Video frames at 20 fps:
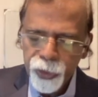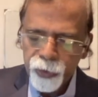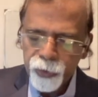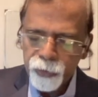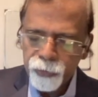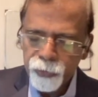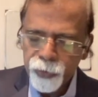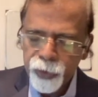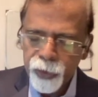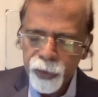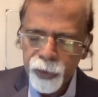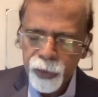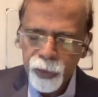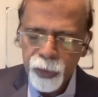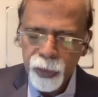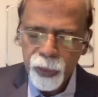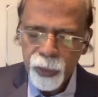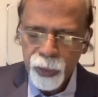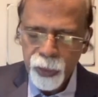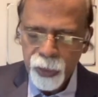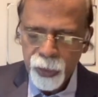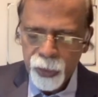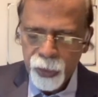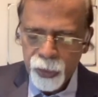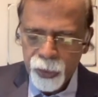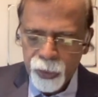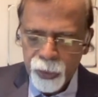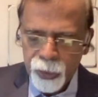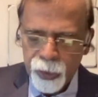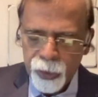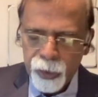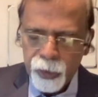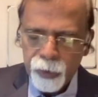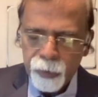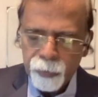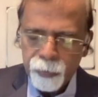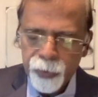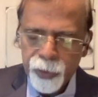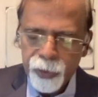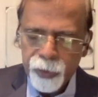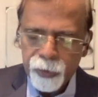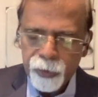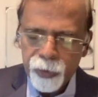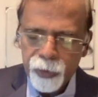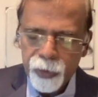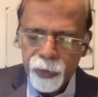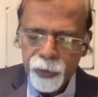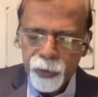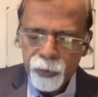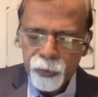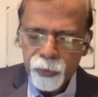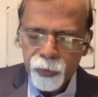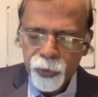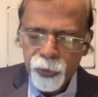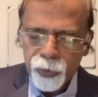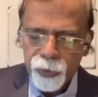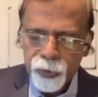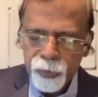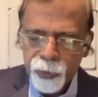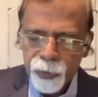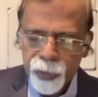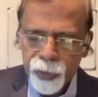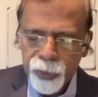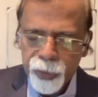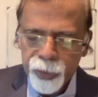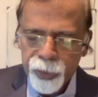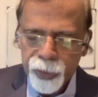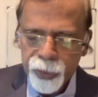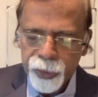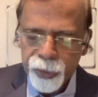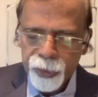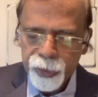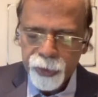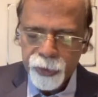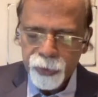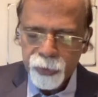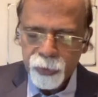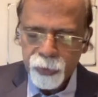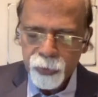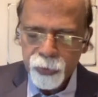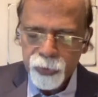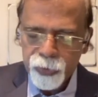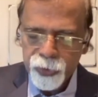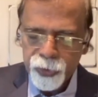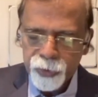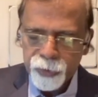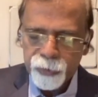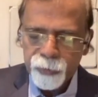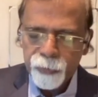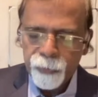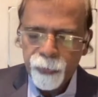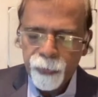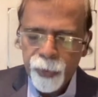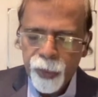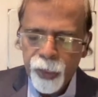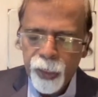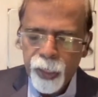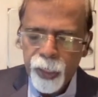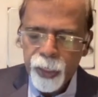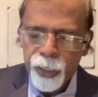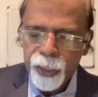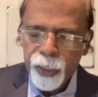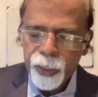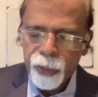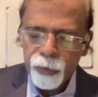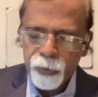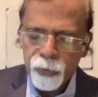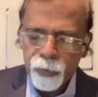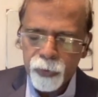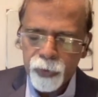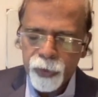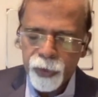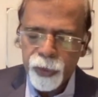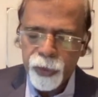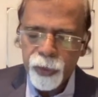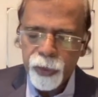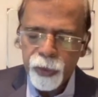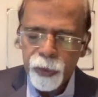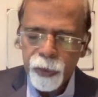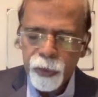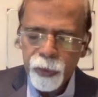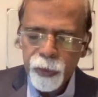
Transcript: of the corticospinal tract is crossing, and they are called the